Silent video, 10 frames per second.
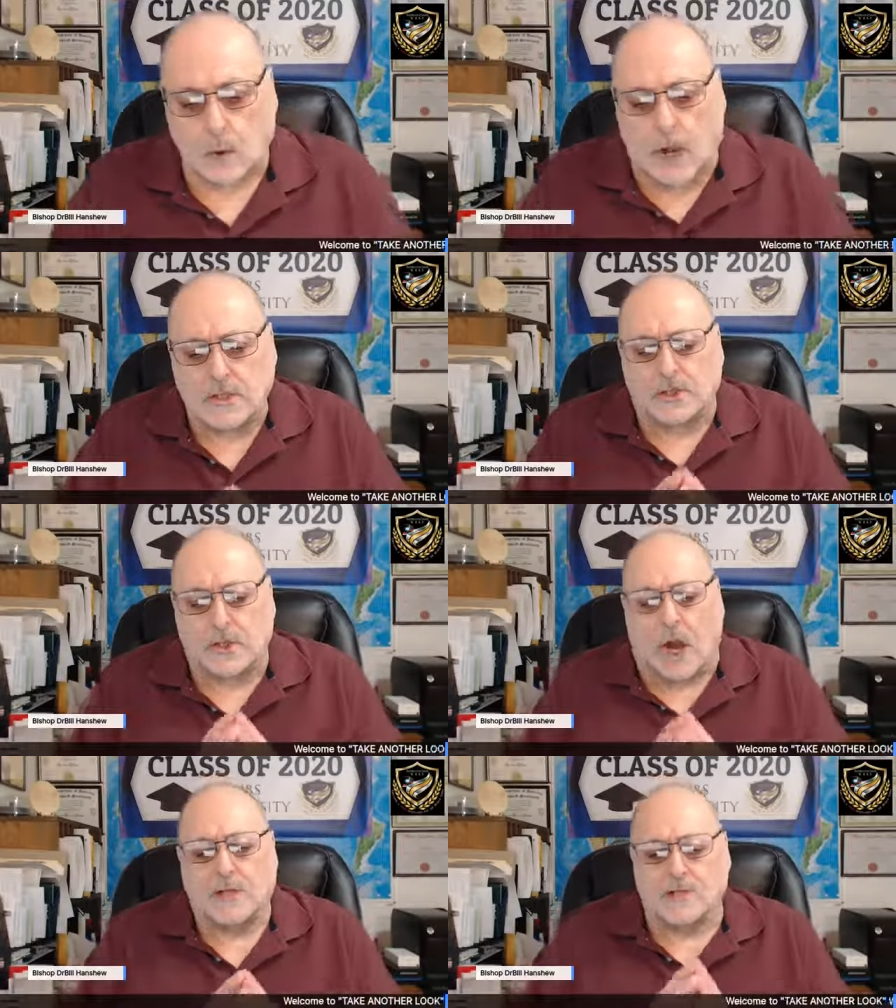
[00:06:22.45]
uh,
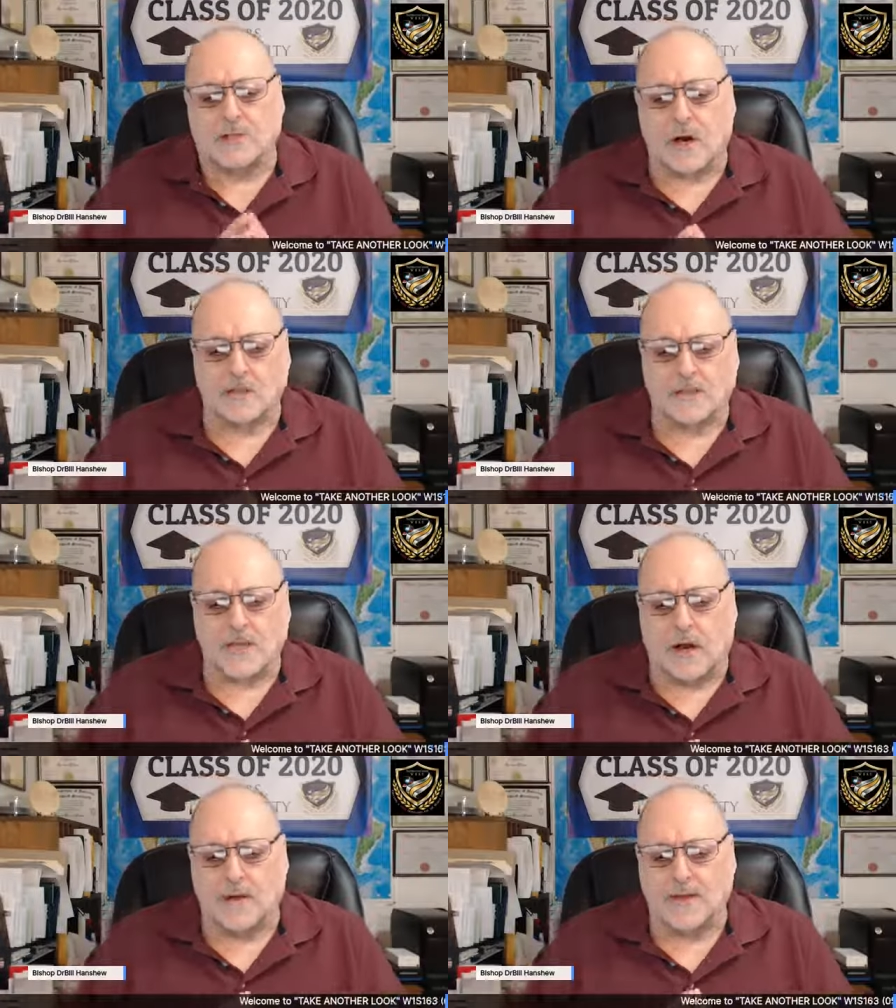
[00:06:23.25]
John starts
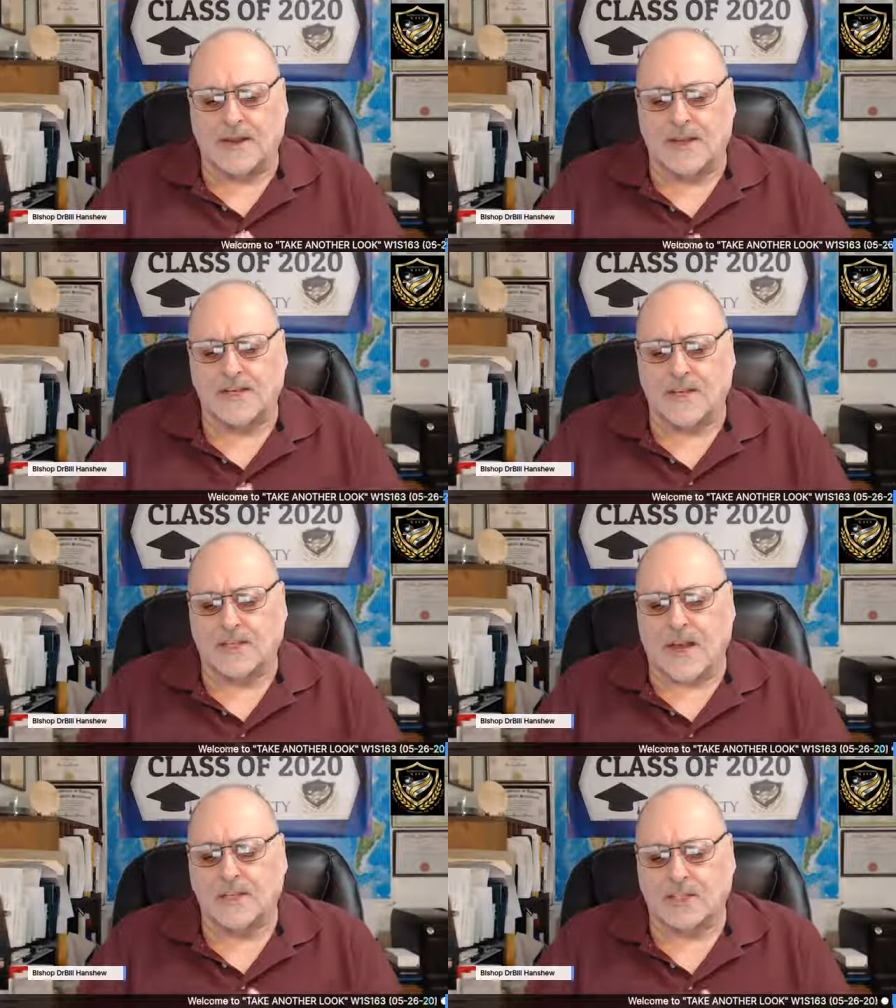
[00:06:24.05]
out and he
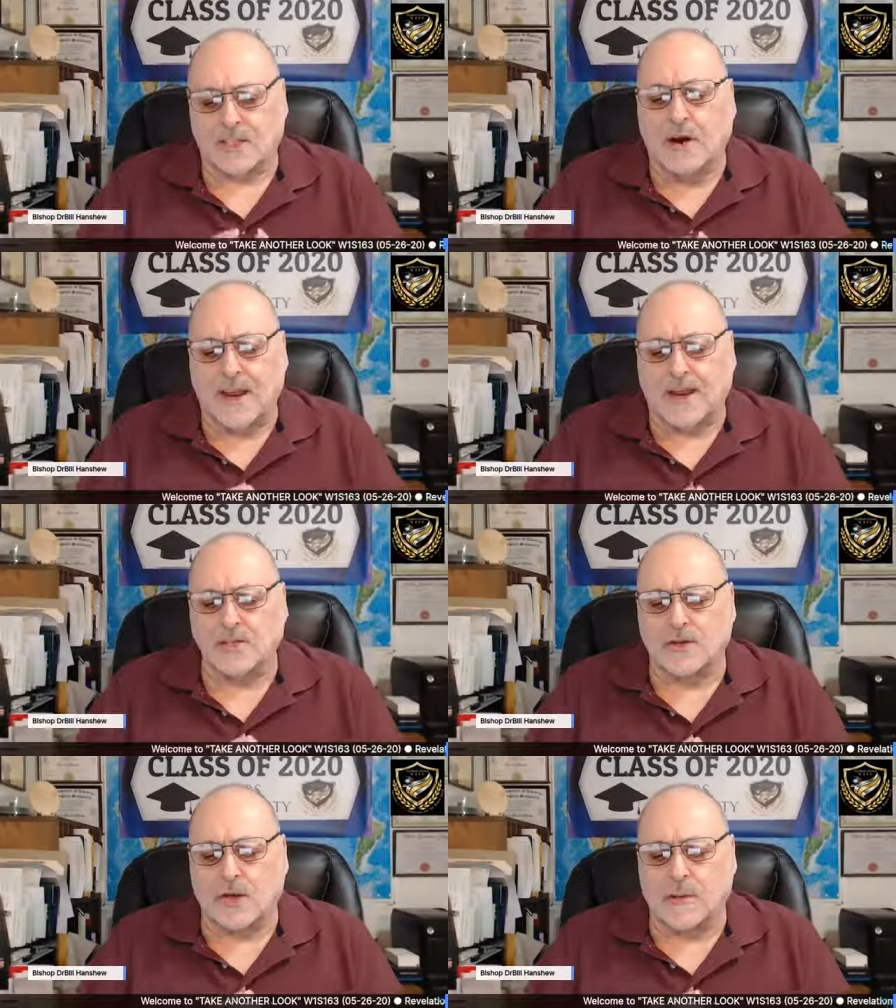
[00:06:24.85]
says, I saw an
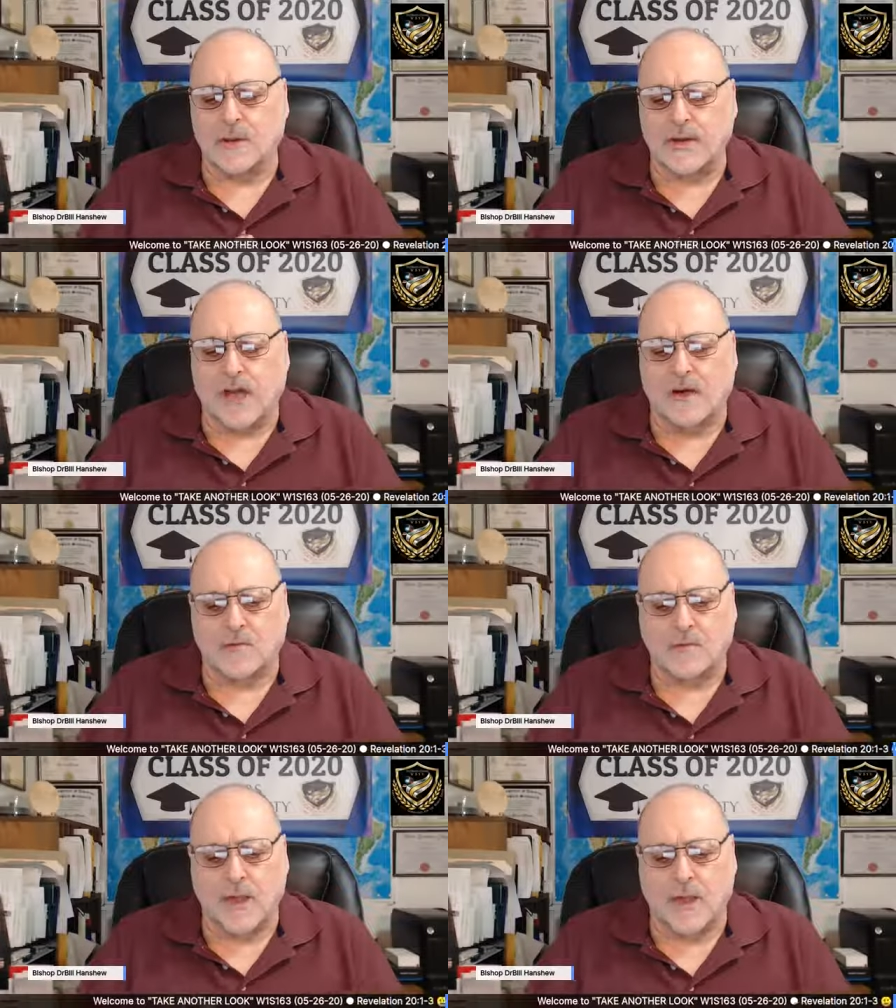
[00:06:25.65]
angel coming down
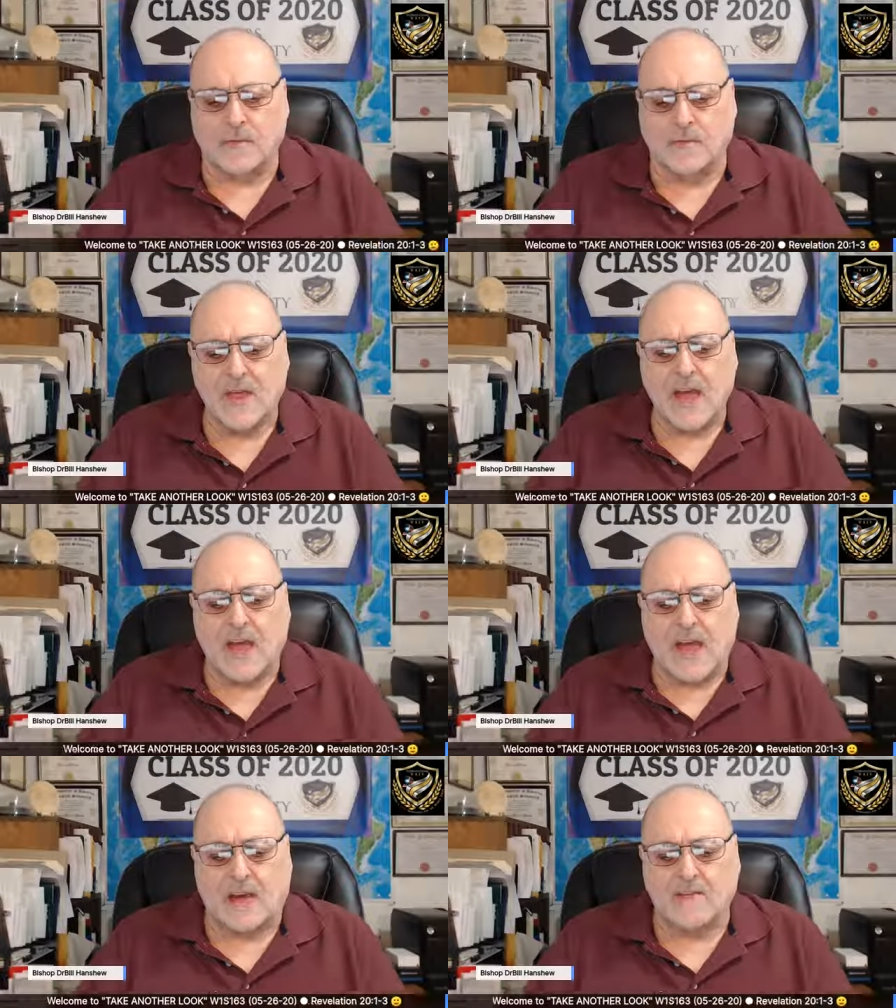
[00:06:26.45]
from heaven,
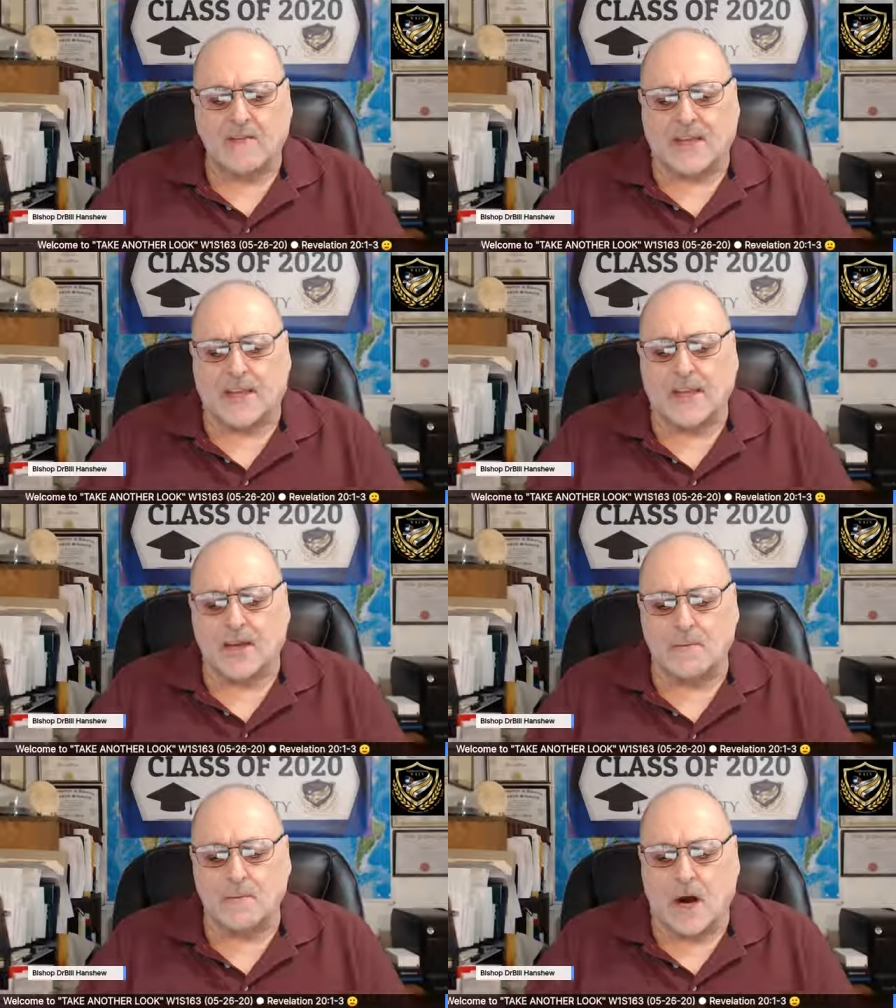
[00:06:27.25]
having the key
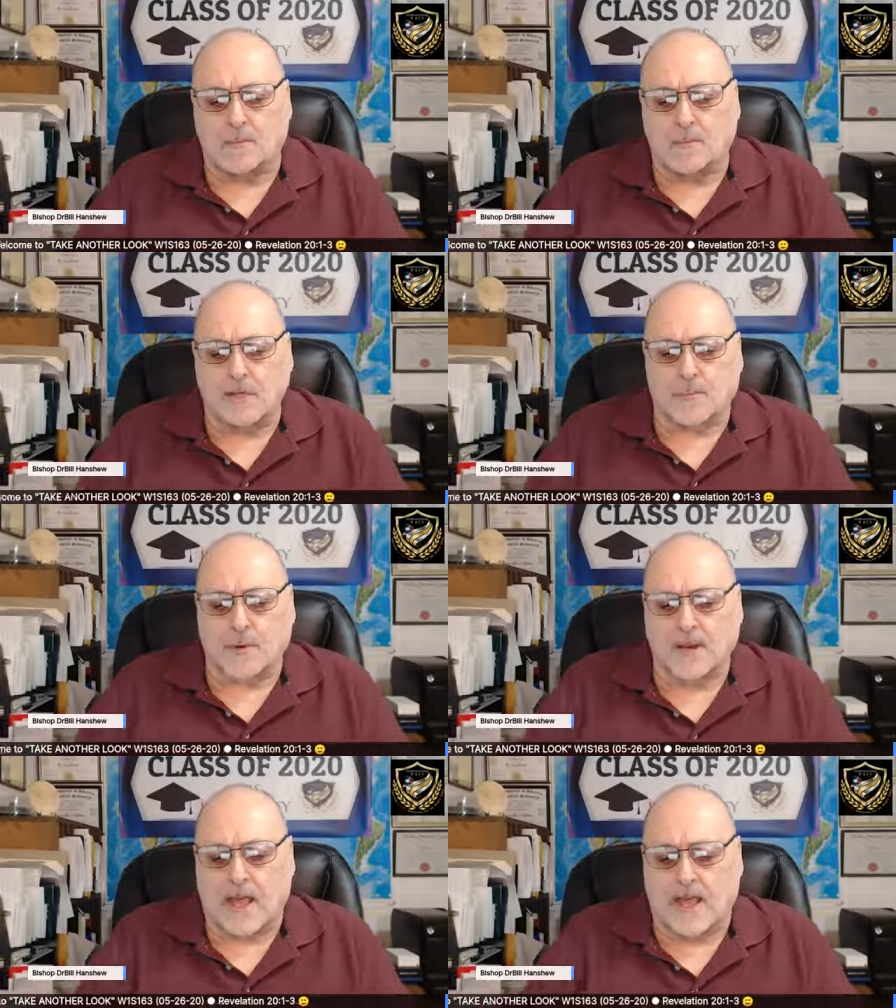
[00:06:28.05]
to the bottomless
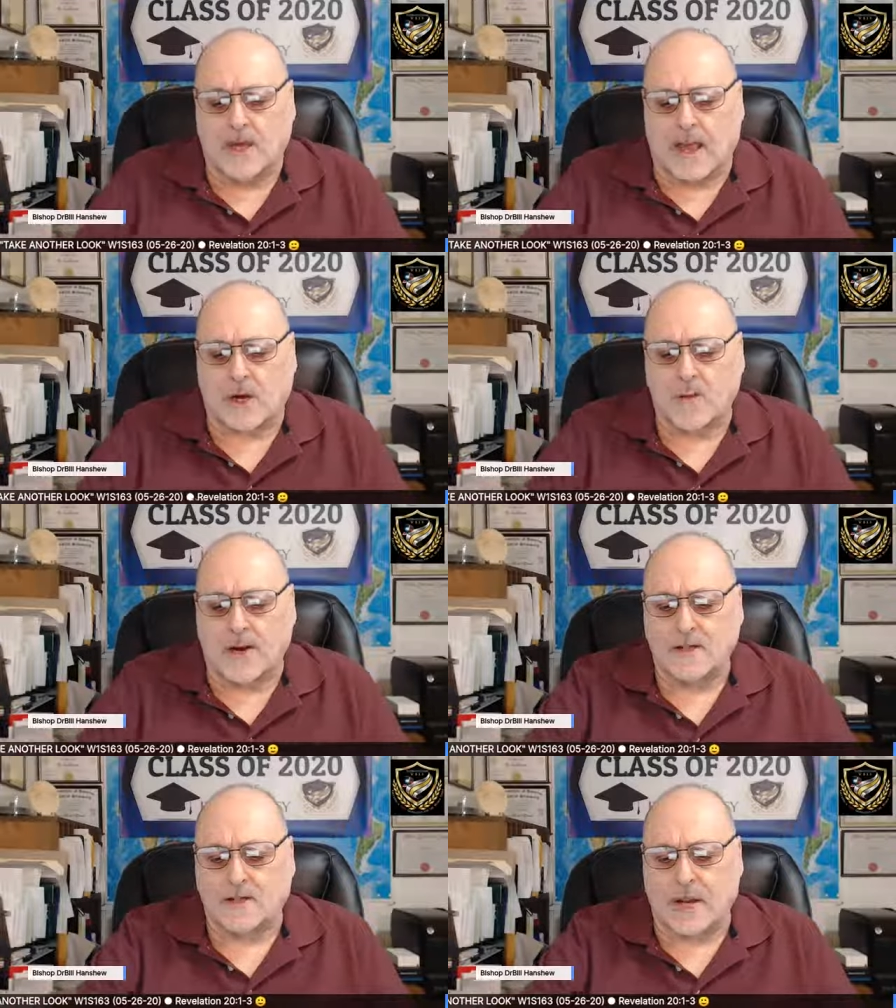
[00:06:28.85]
pit and a
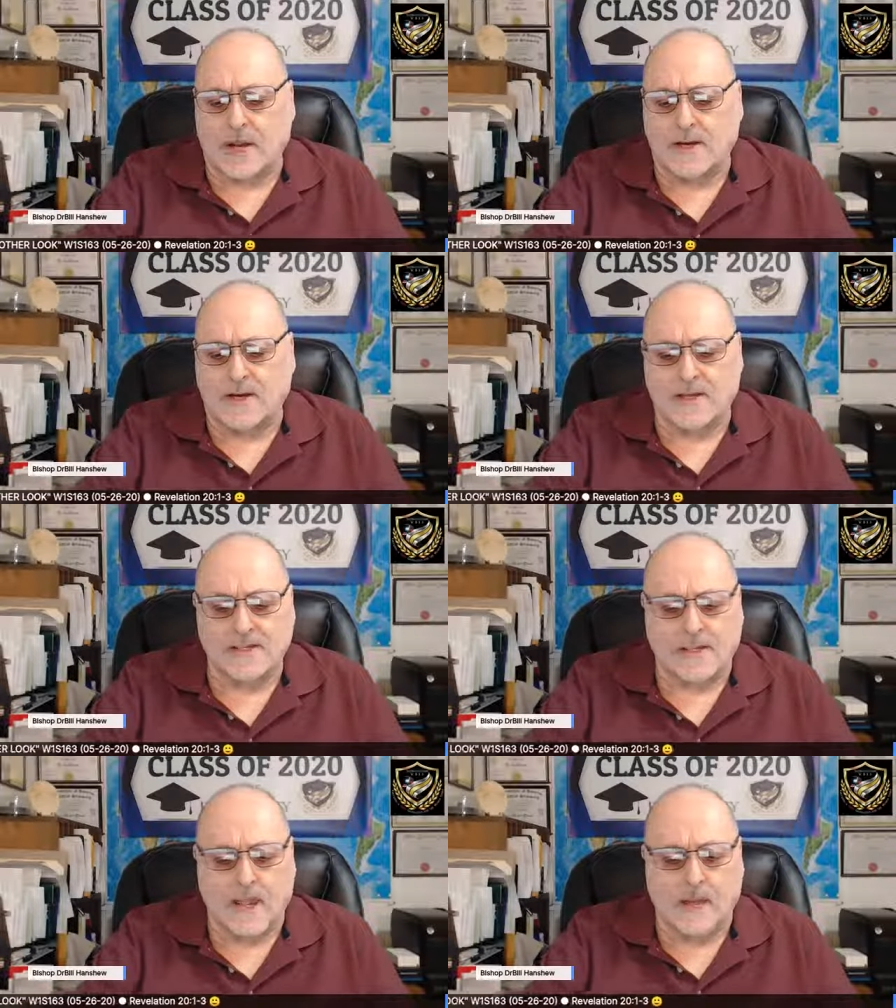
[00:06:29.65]
great chain in
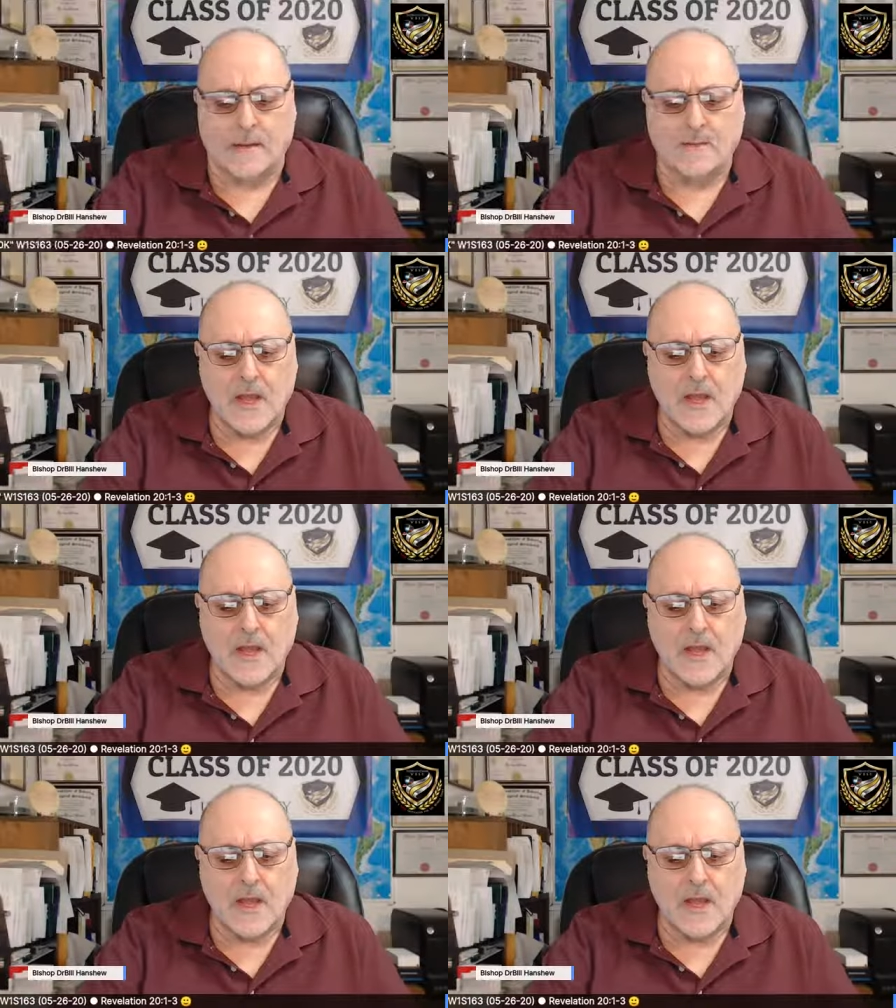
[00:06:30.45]
his hand.